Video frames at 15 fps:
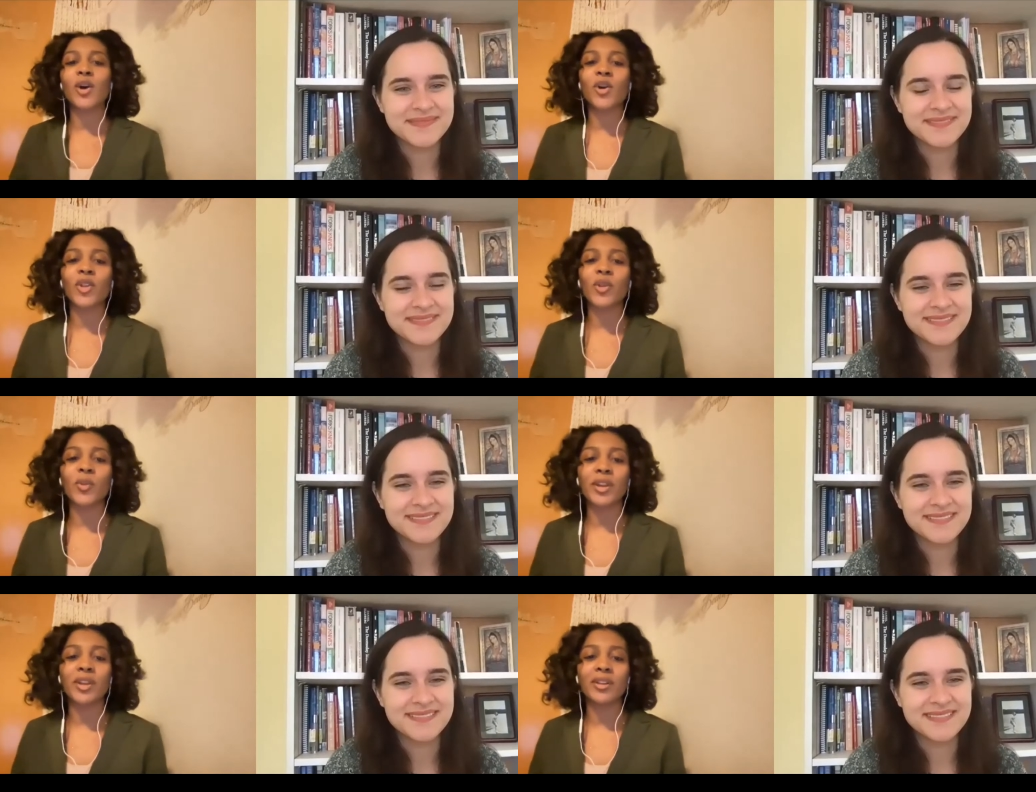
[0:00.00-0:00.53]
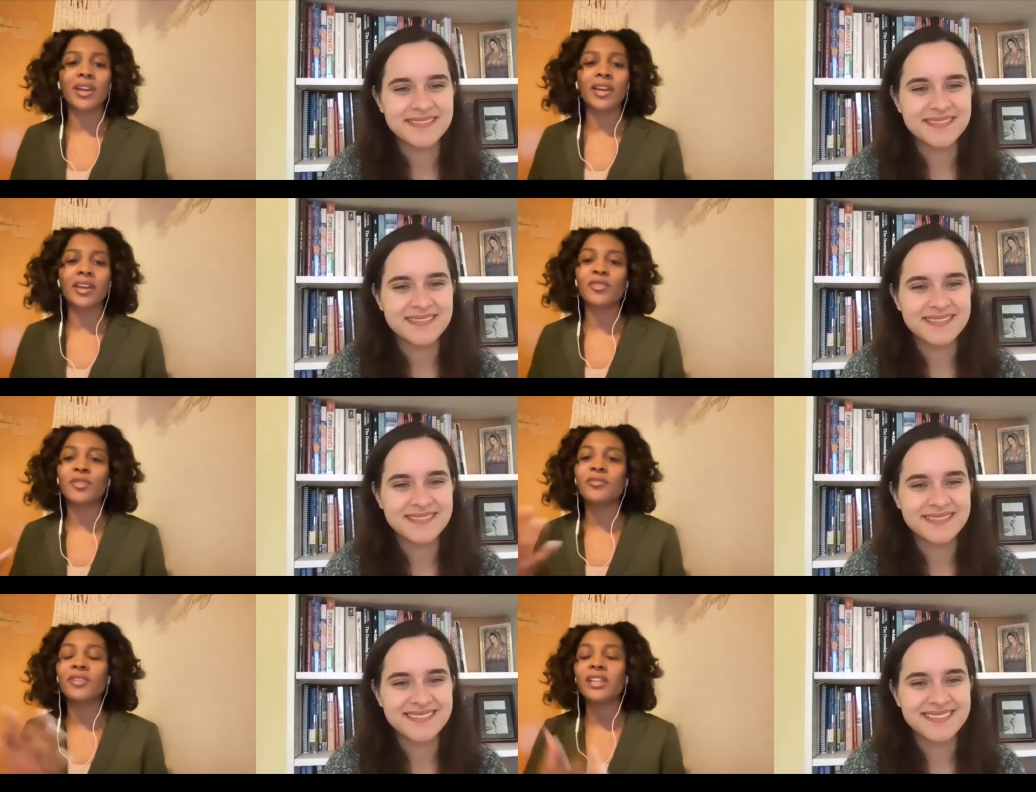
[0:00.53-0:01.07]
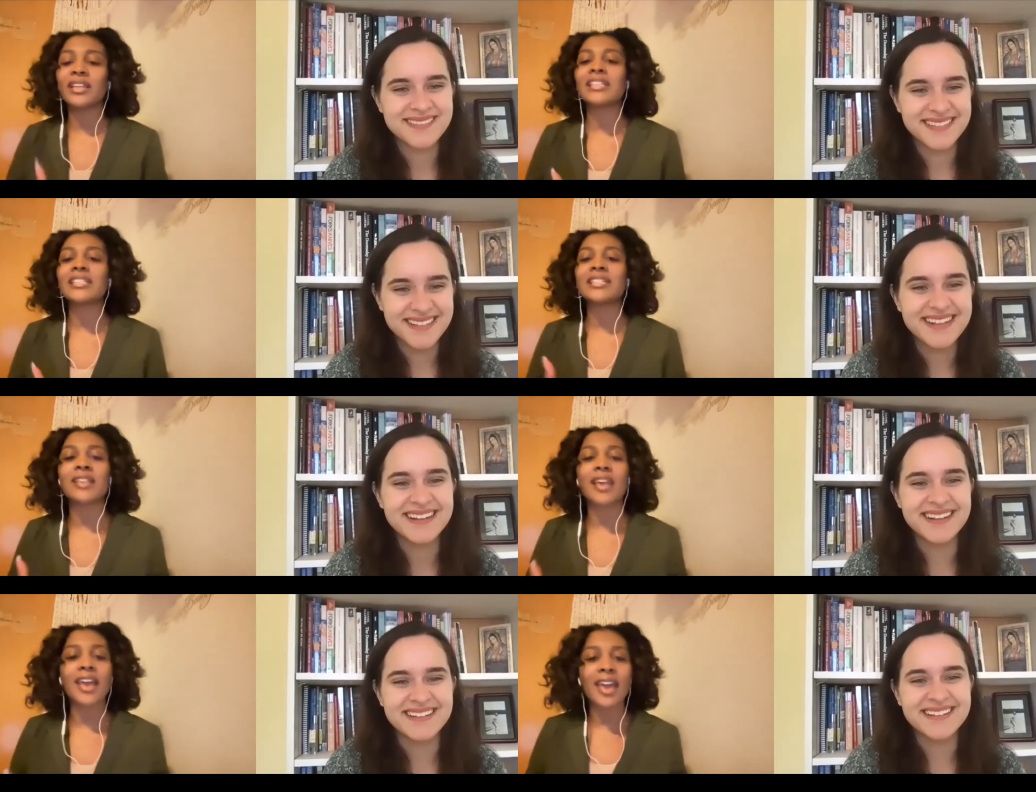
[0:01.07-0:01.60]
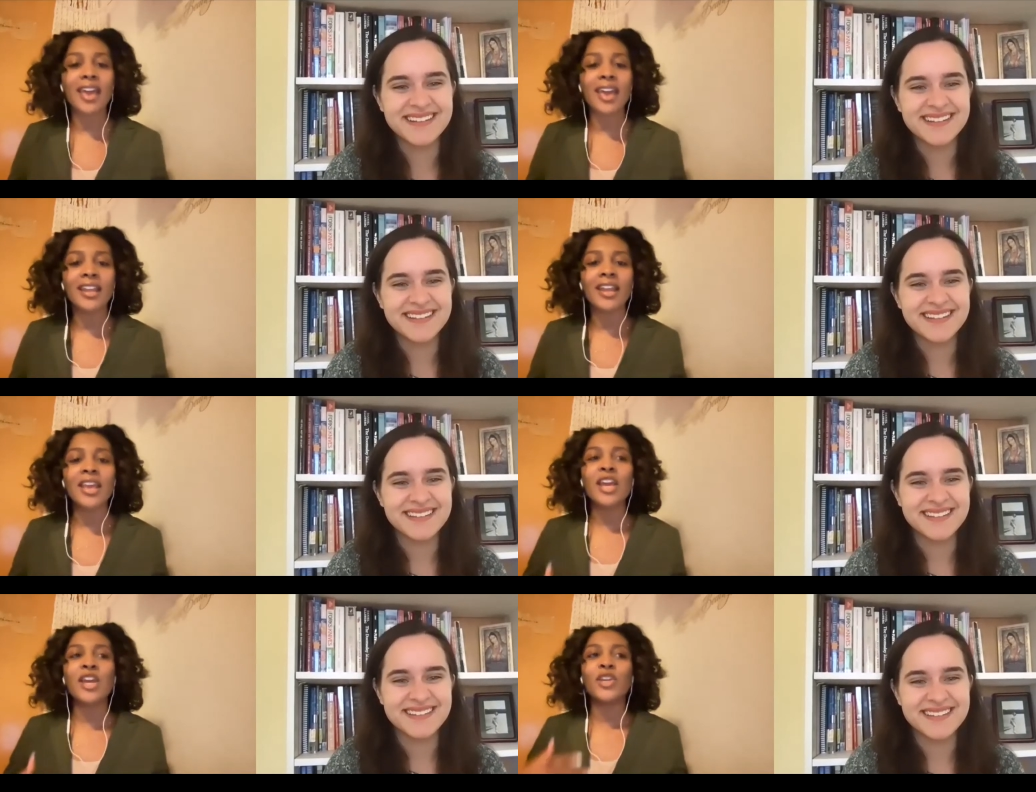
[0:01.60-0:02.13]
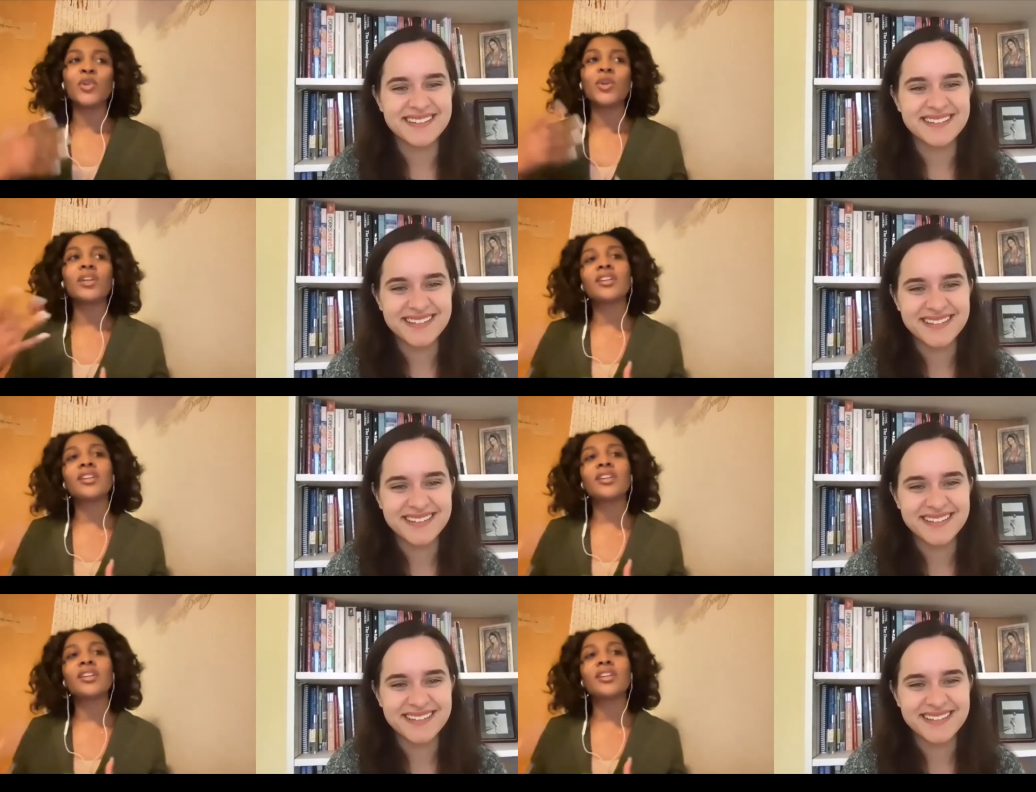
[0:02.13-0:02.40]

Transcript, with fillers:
Speaker 1: any song on the radio, like if you're feeling sad,